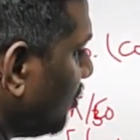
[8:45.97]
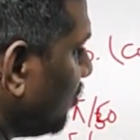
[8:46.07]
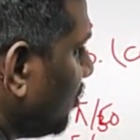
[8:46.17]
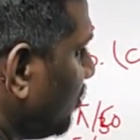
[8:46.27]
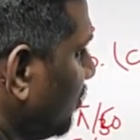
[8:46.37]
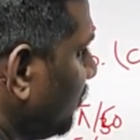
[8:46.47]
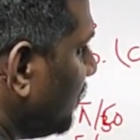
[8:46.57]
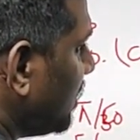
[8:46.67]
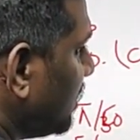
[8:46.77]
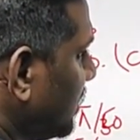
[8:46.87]
you
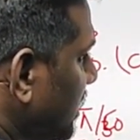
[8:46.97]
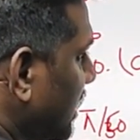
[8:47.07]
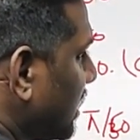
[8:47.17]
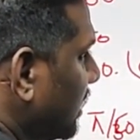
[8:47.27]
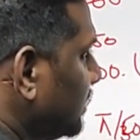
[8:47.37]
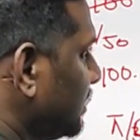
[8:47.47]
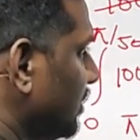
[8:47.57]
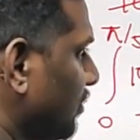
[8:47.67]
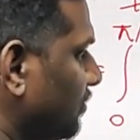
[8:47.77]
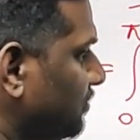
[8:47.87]
will get a
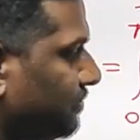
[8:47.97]
0